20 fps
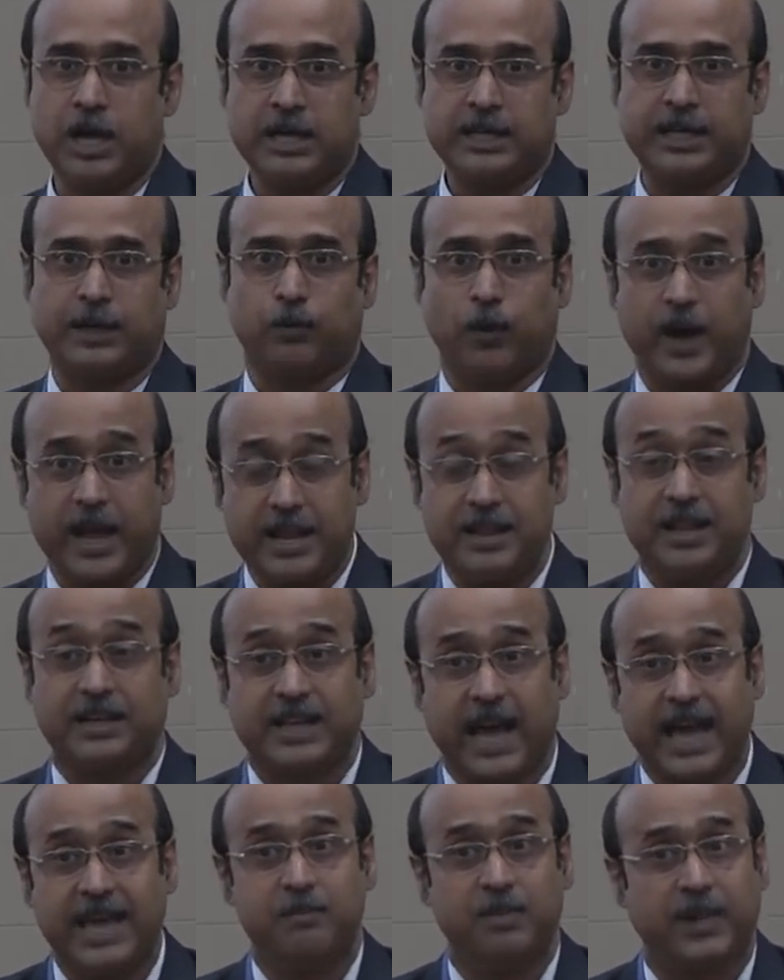that when the
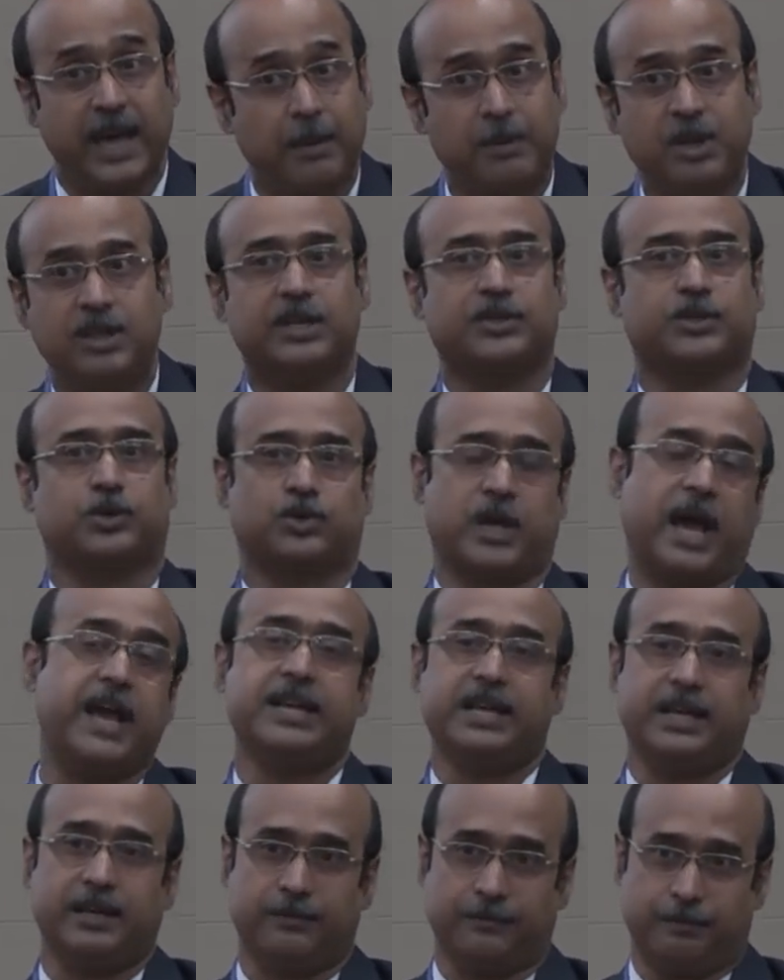time came in the
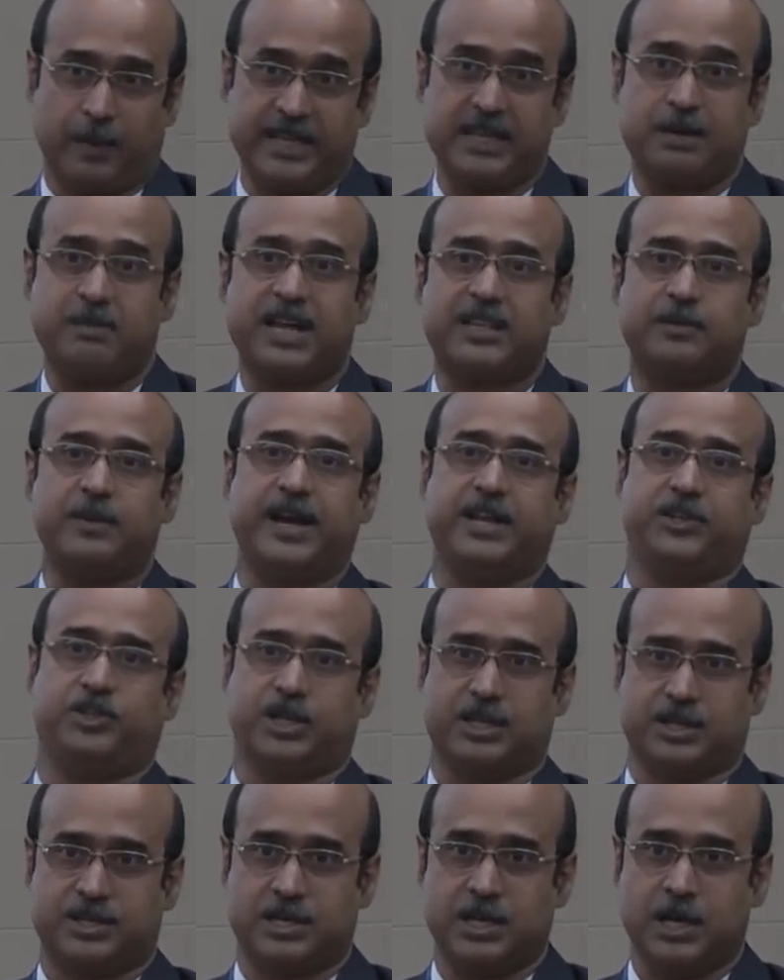society by the
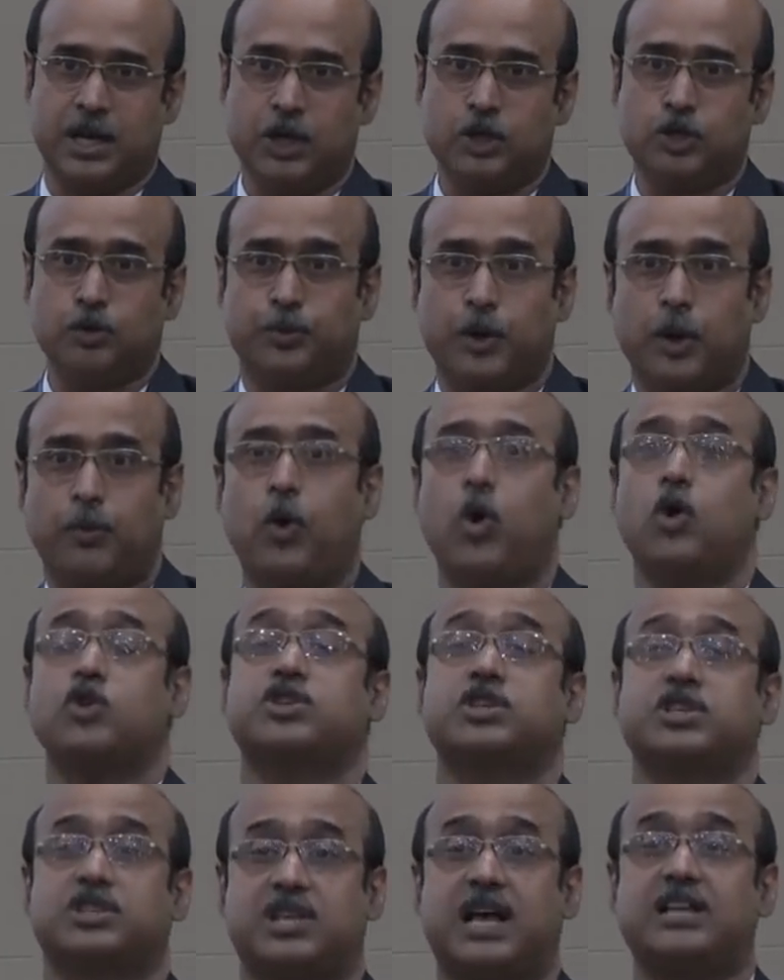mathematicians to
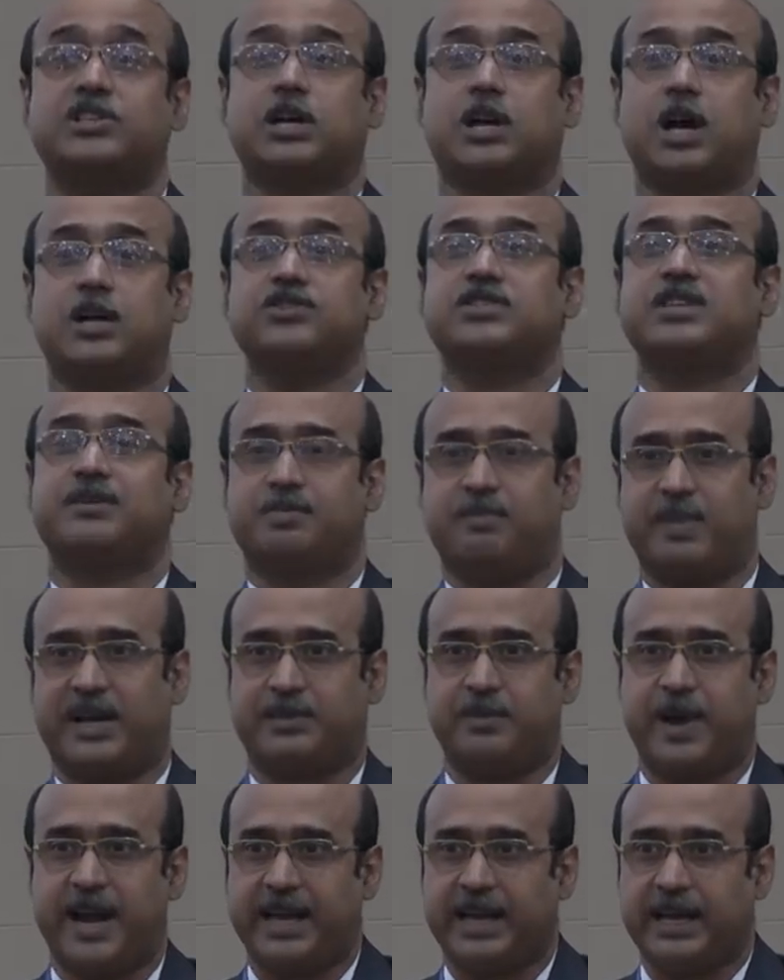propose such a concept
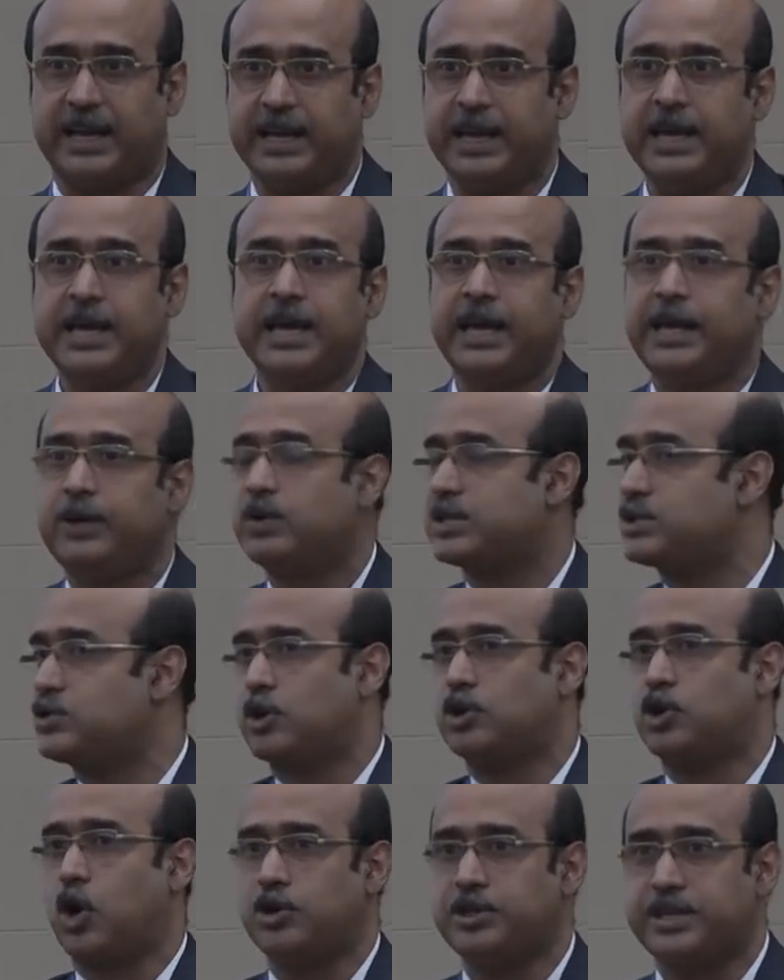mathematically, it was
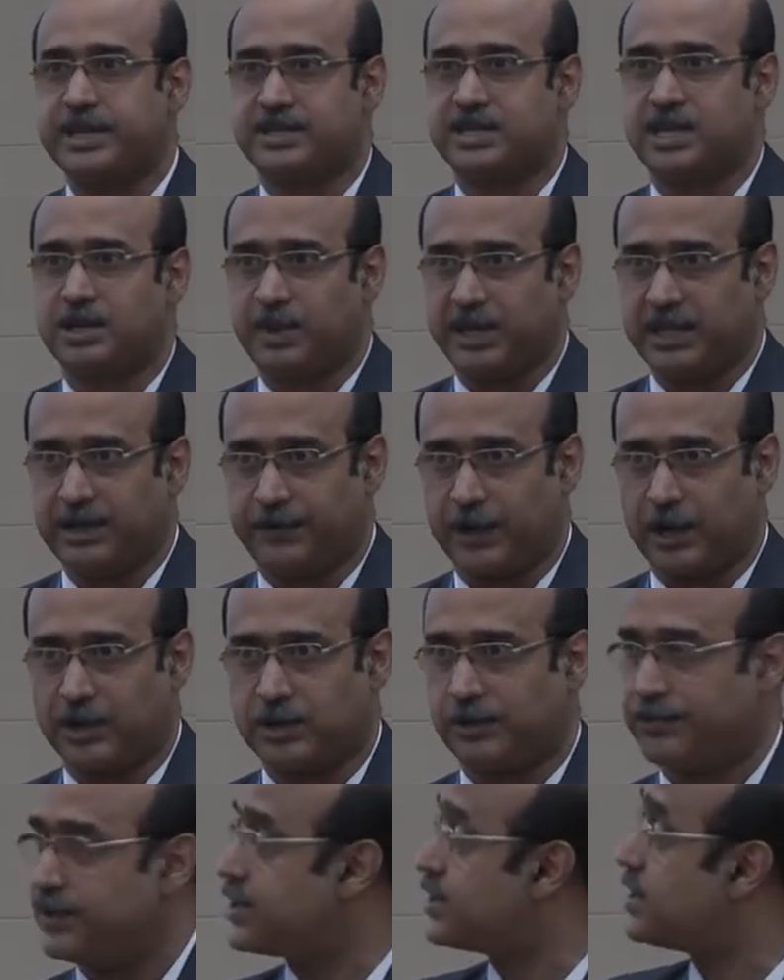not contested by the
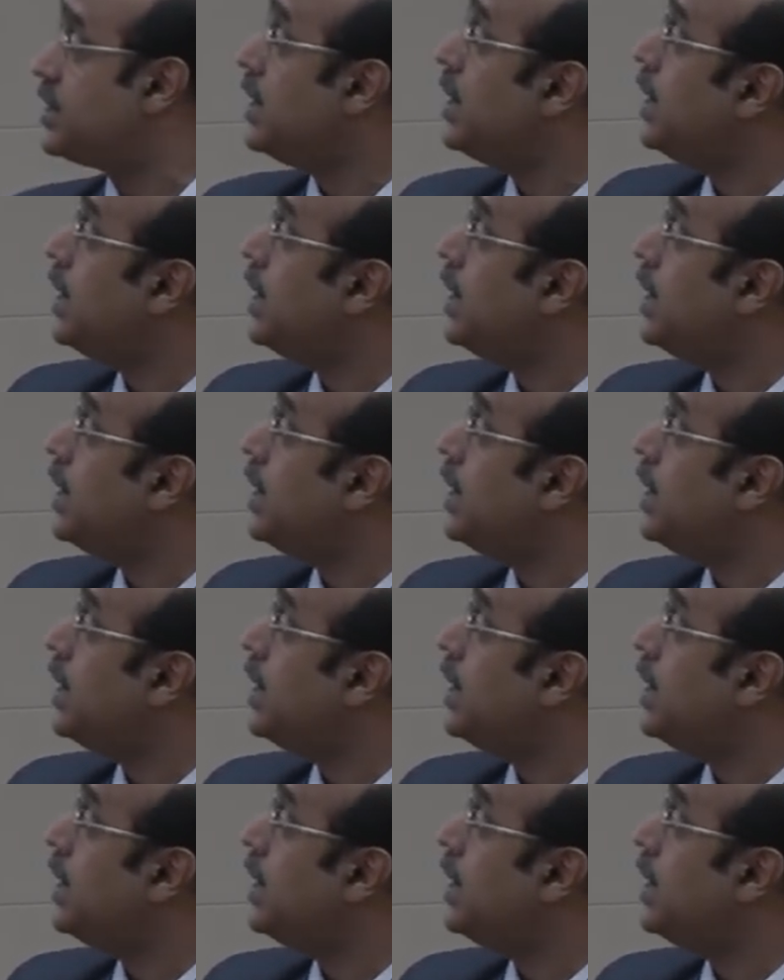philosophers.